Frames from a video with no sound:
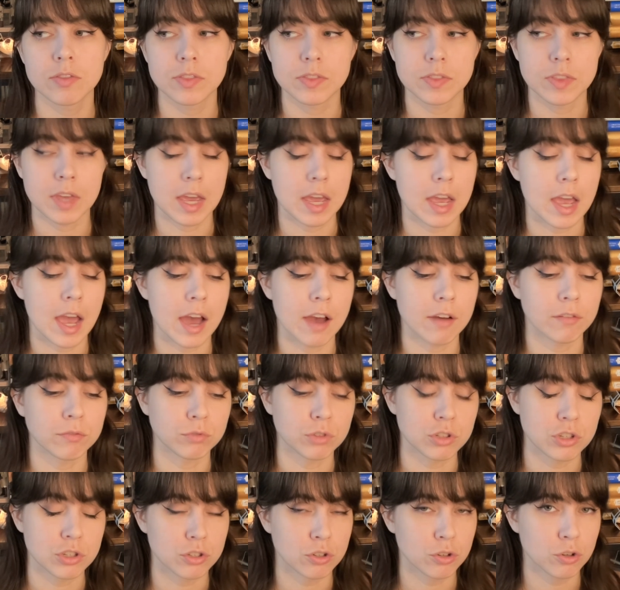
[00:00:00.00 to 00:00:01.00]
They have
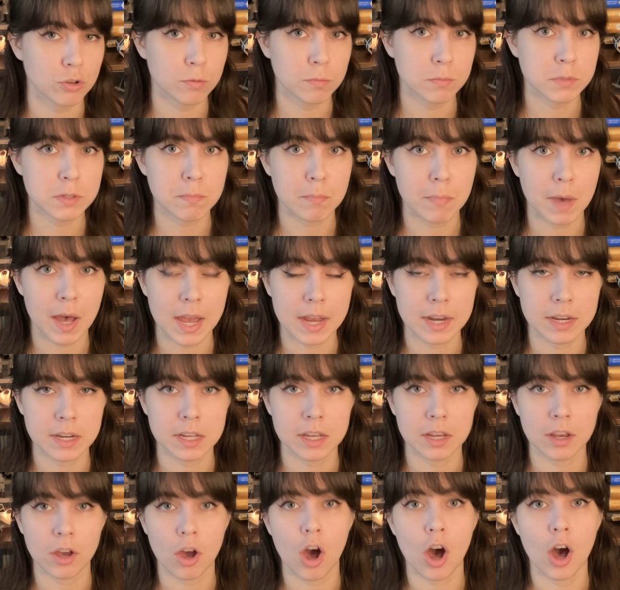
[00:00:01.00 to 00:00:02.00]
resumed
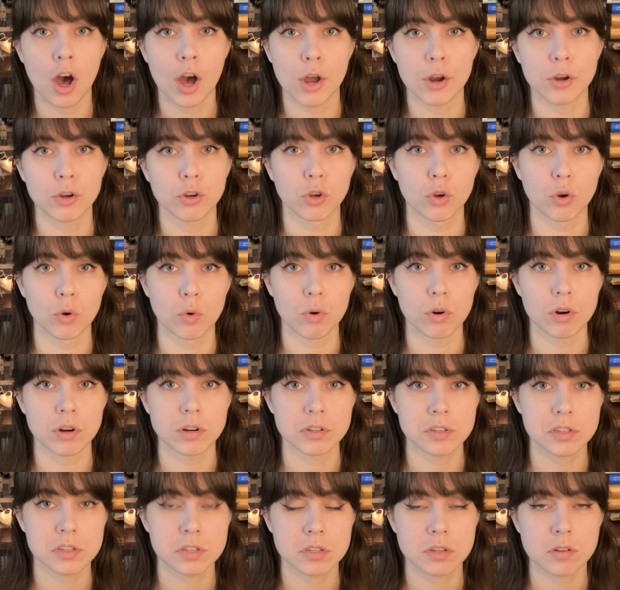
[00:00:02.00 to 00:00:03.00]
mining on
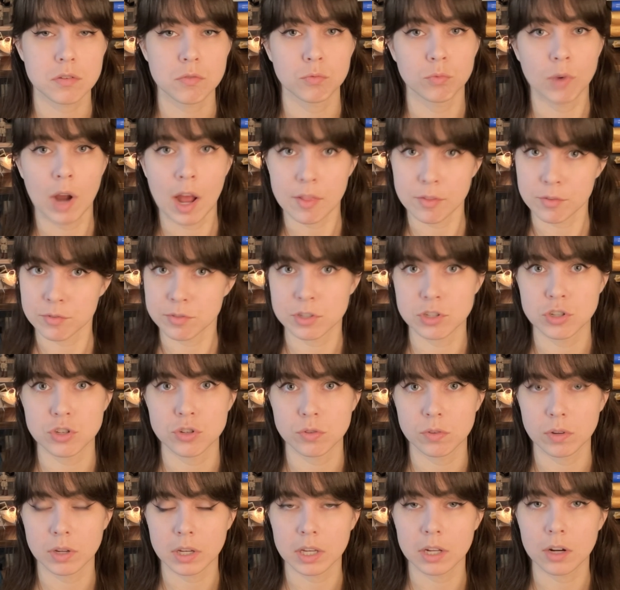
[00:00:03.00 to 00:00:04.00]
Gorse rather than
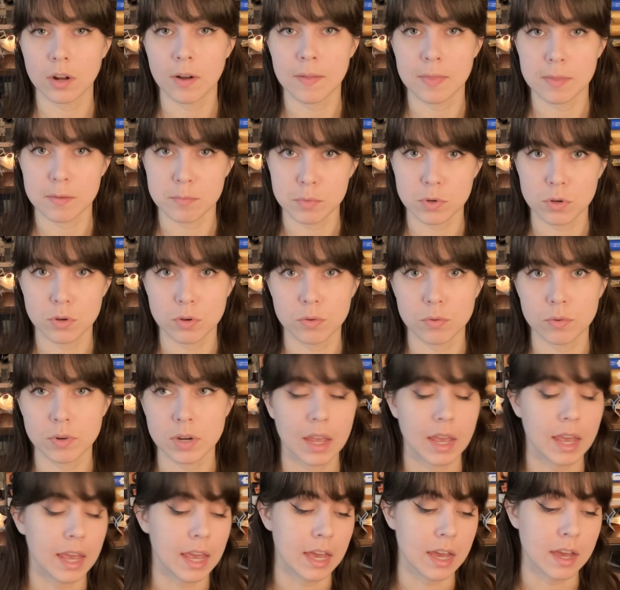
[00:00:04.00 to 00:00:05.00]
doing it on the moon.
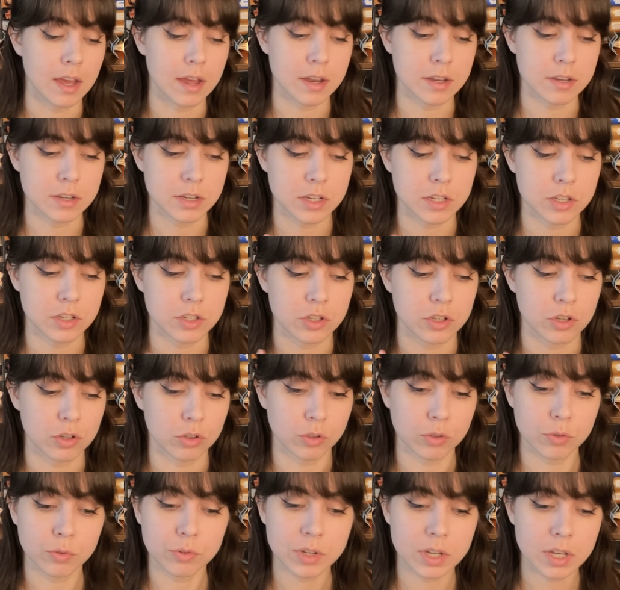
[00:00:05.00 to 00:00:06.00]
And
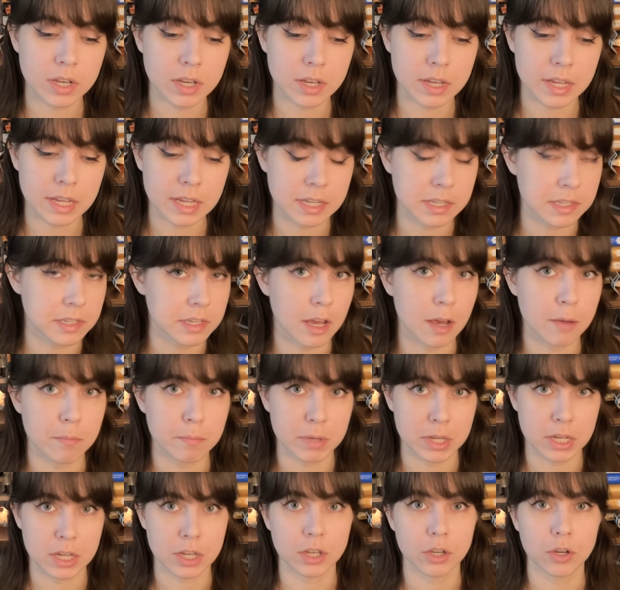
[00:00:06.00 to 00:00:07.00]
Zaluna ends up
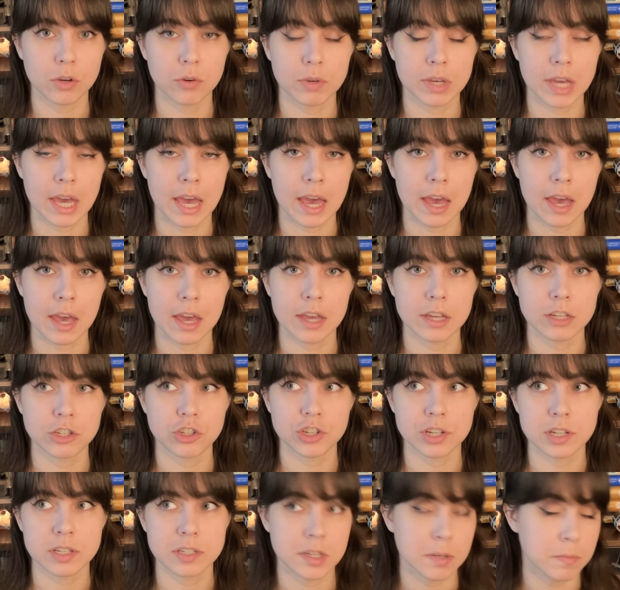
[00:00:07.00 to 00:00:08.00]
being okay.
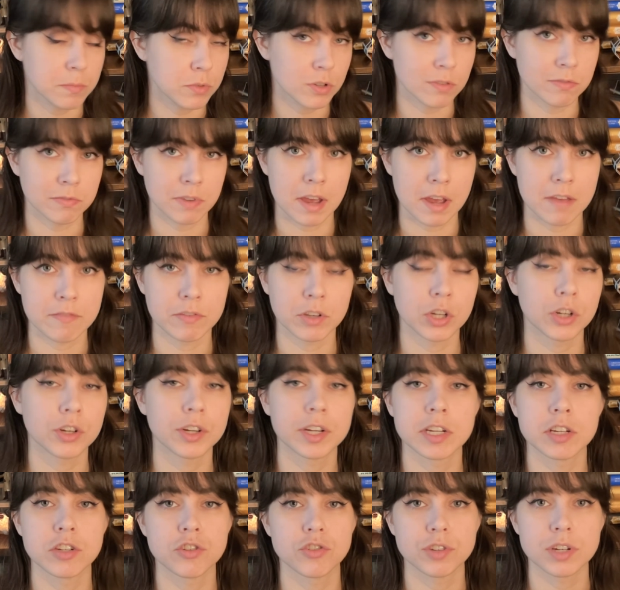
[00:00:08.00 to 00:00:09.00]
She ends up surviving her
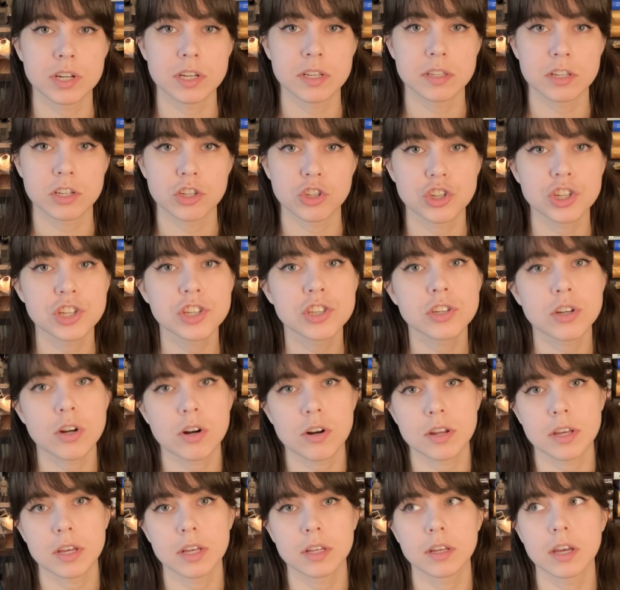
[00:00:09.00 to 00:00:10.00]
injuries, and she's
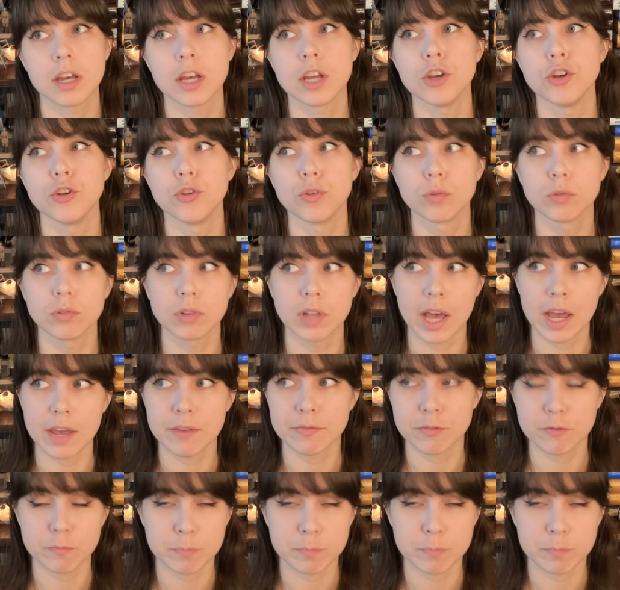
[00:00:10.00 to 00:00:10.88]
starting a new life of